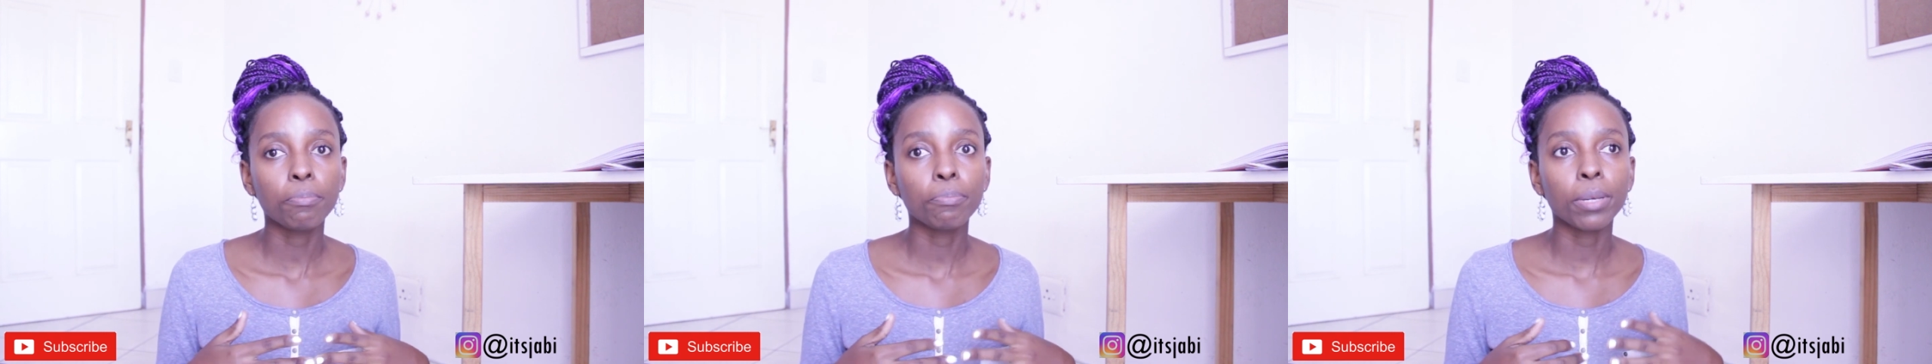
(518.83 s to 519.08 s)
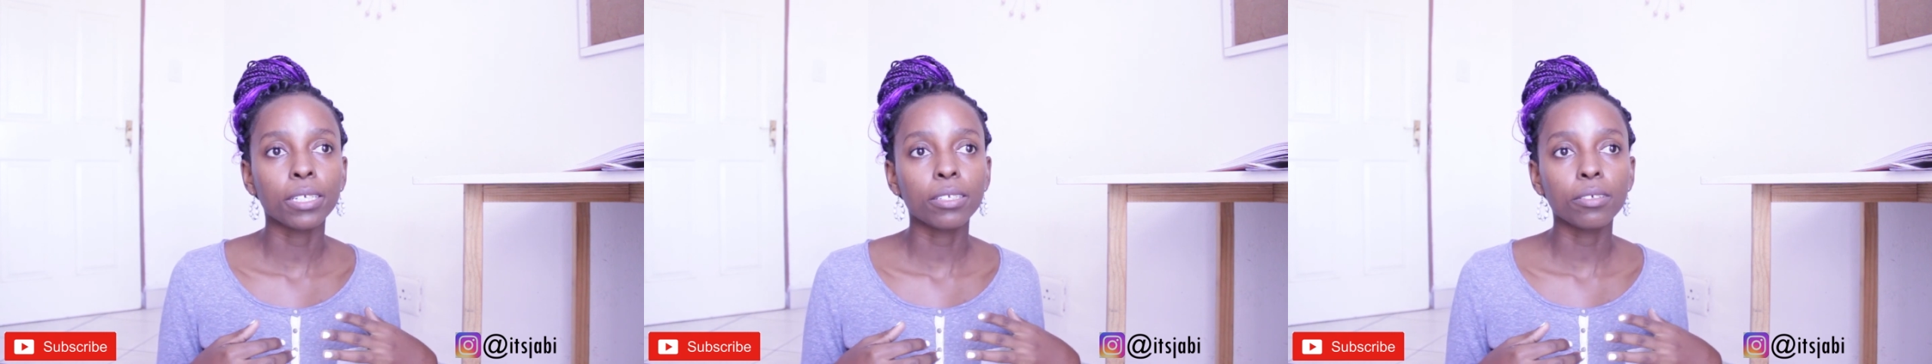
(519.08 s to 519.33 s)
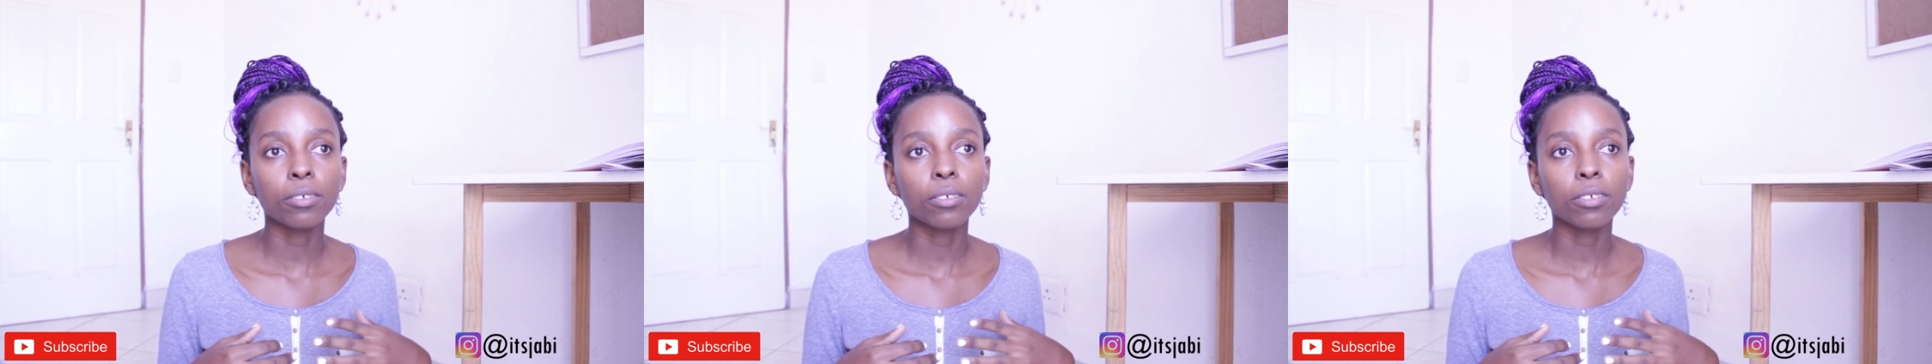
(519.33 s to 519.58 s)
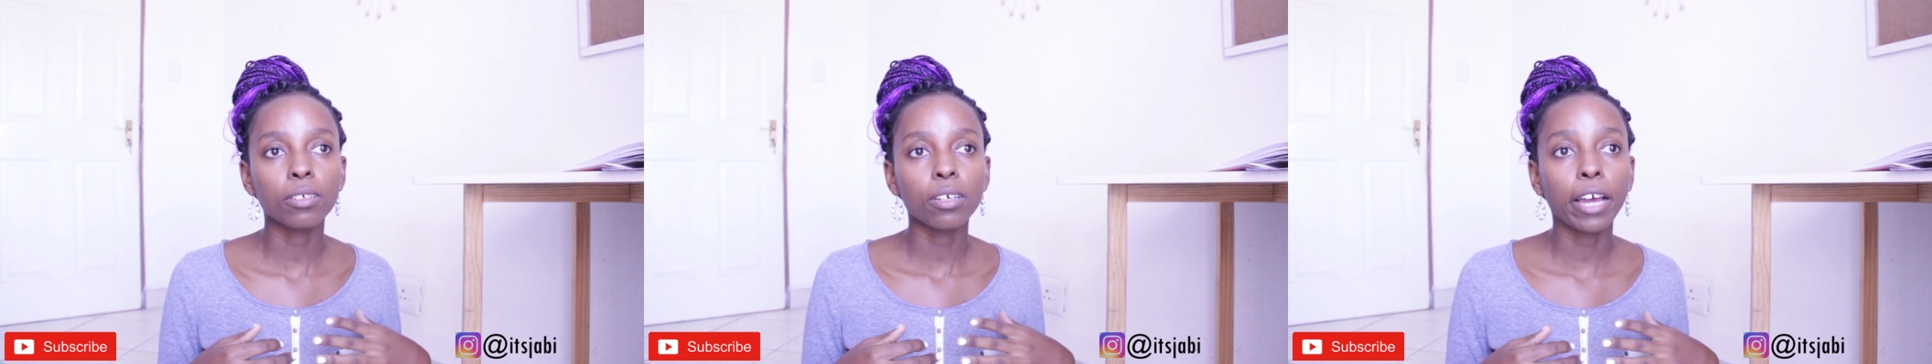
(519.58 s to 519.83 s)
But
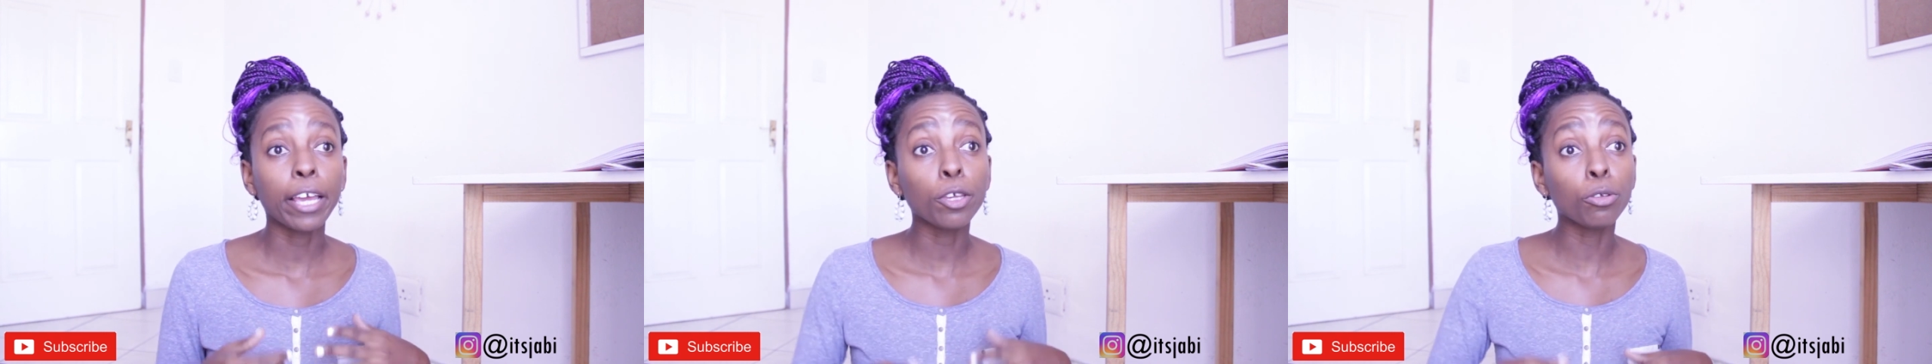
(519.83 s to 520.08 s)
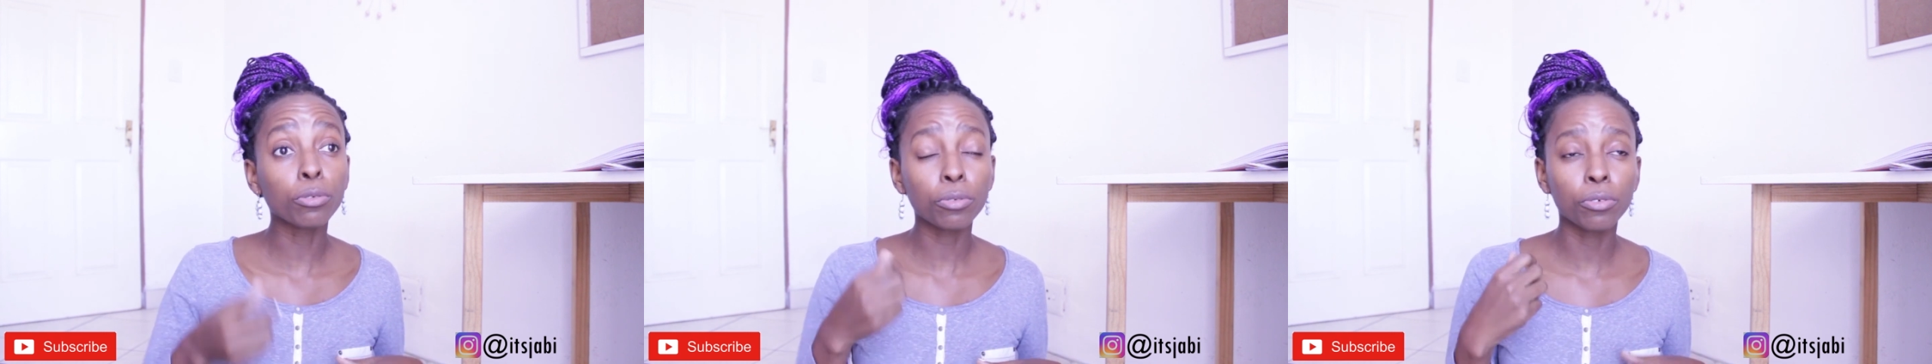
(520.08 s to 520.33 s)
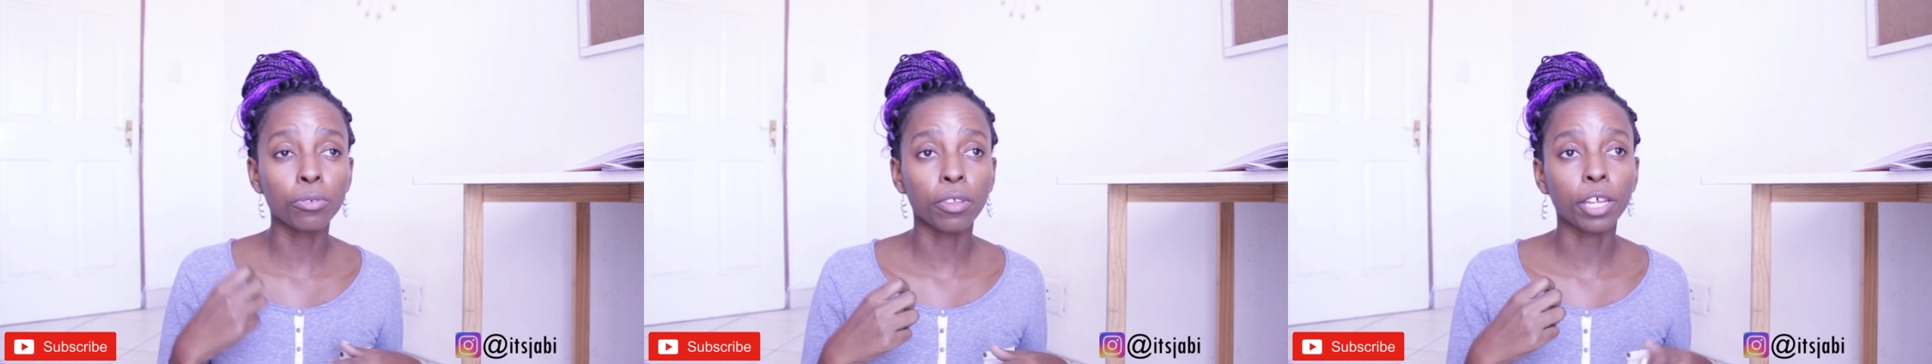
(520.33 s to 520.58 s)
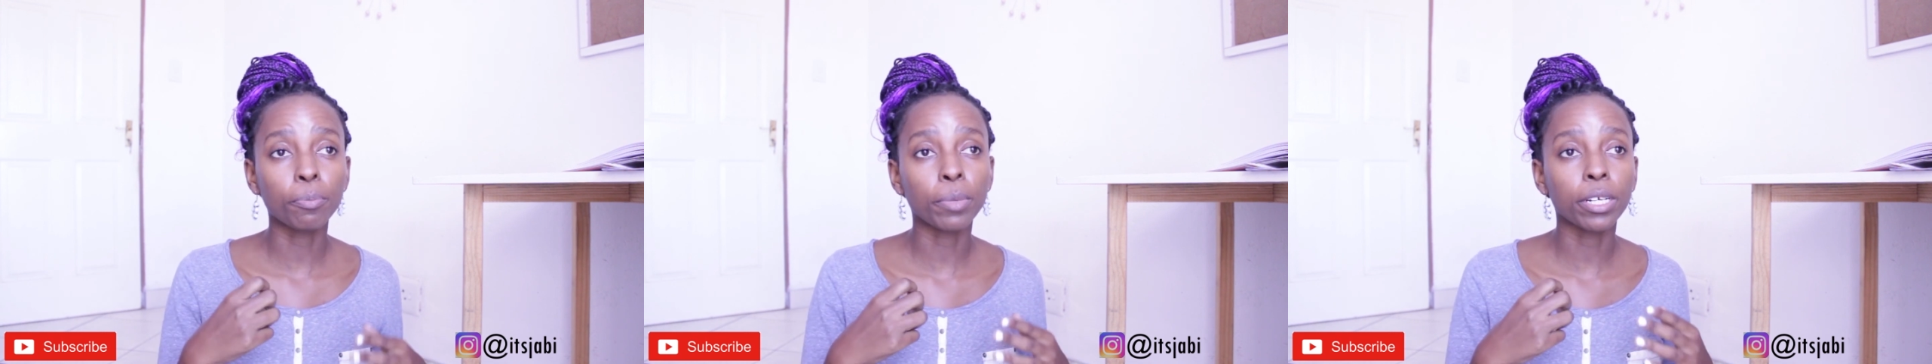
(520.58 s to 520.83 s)
I used to do
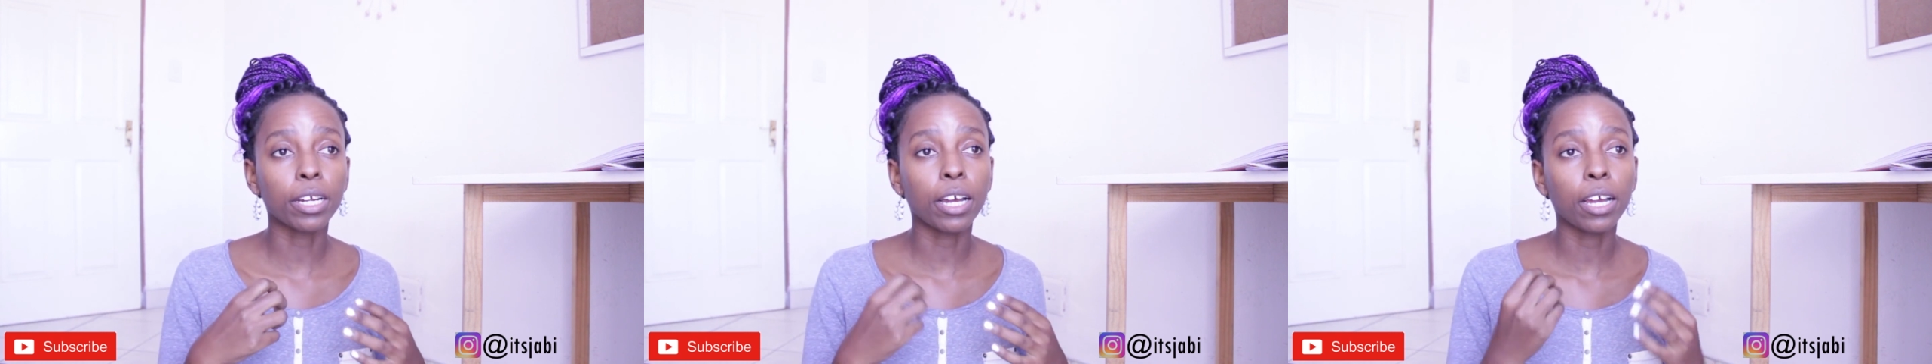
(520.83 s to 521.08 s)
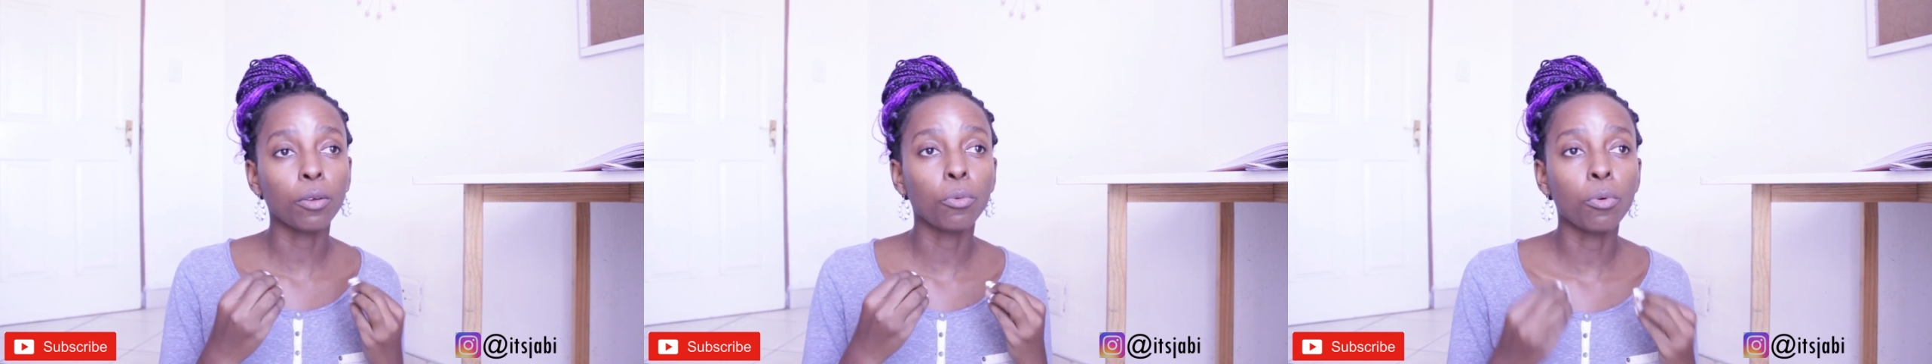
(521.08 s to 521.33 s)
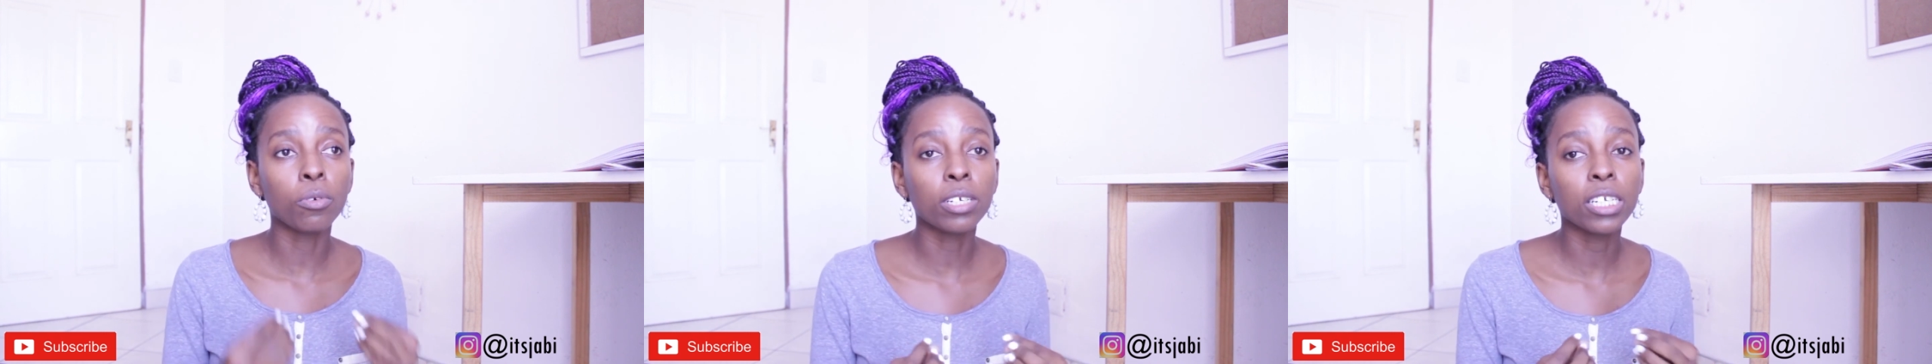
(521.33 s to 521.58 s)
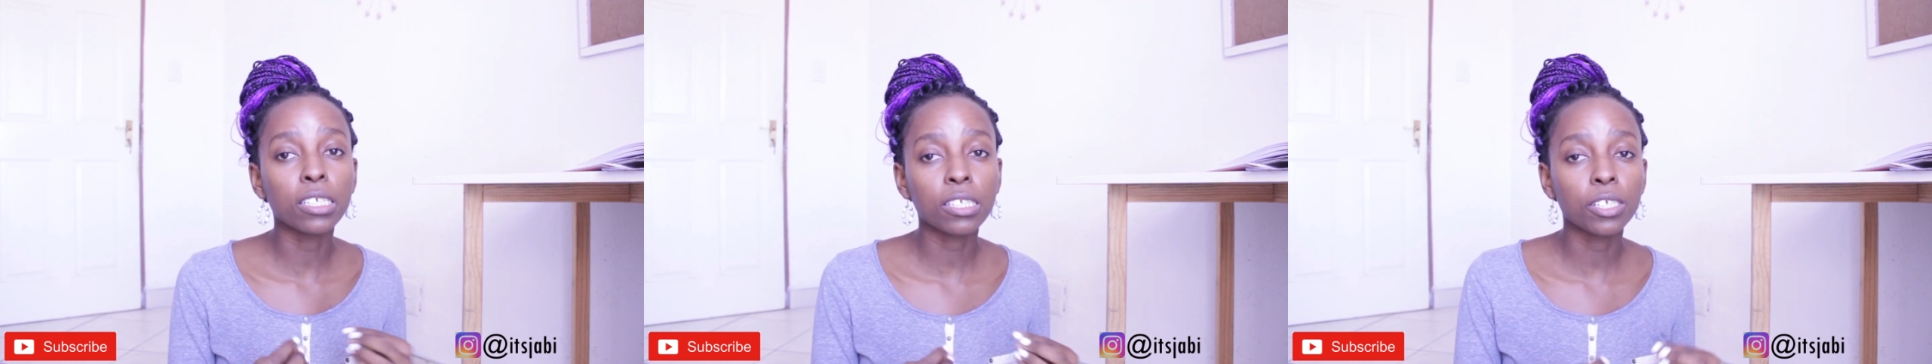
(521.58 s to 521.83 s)
that, but I won't
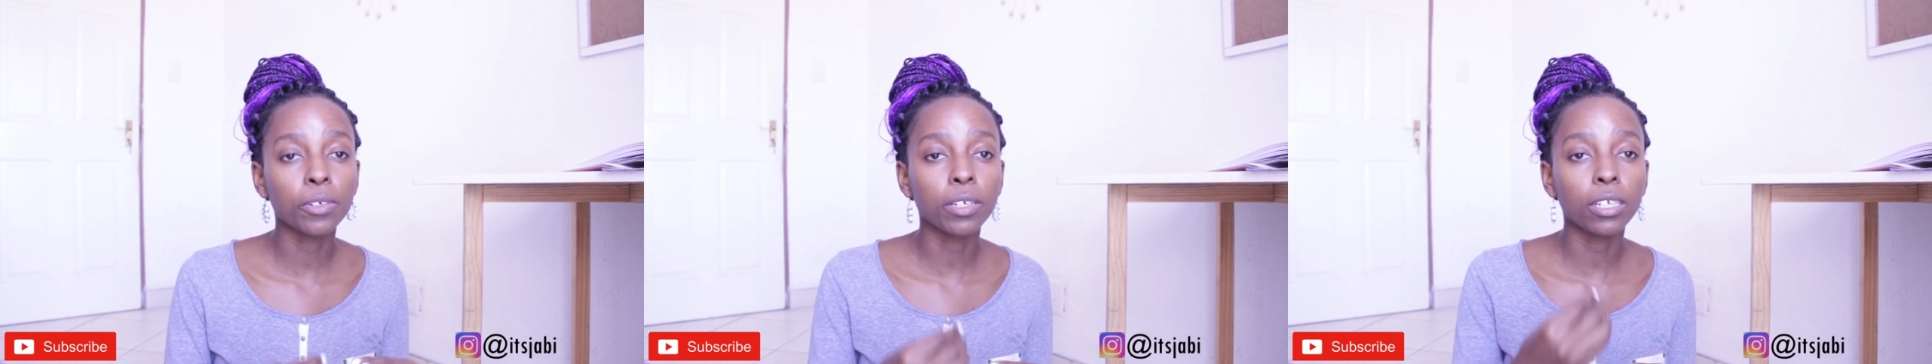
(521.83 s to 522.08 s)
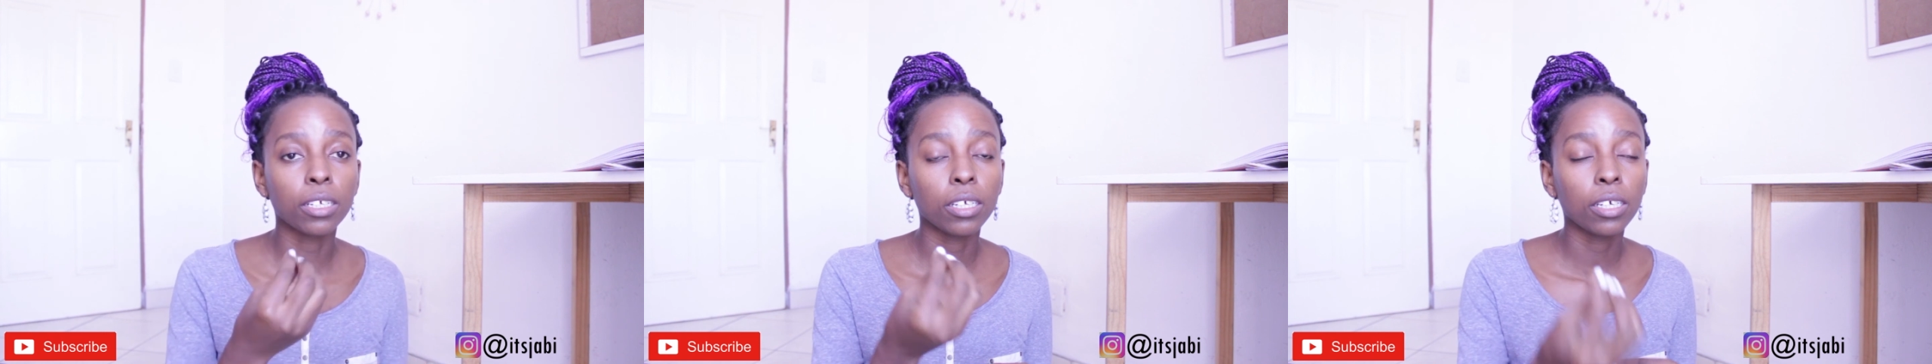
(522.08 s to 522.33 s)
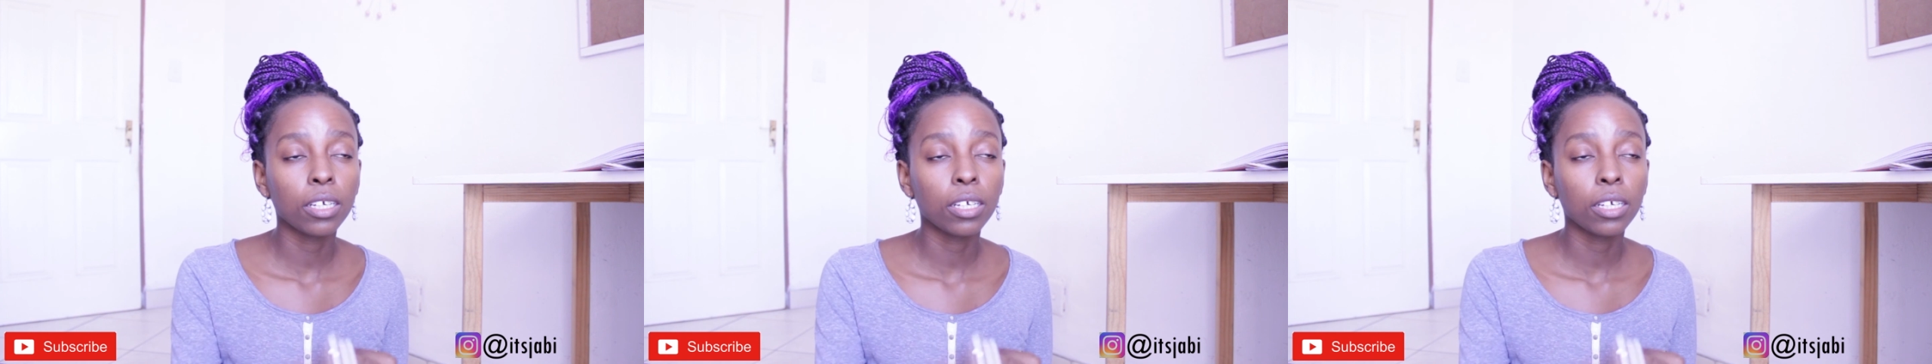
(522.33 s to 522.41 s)
necessarily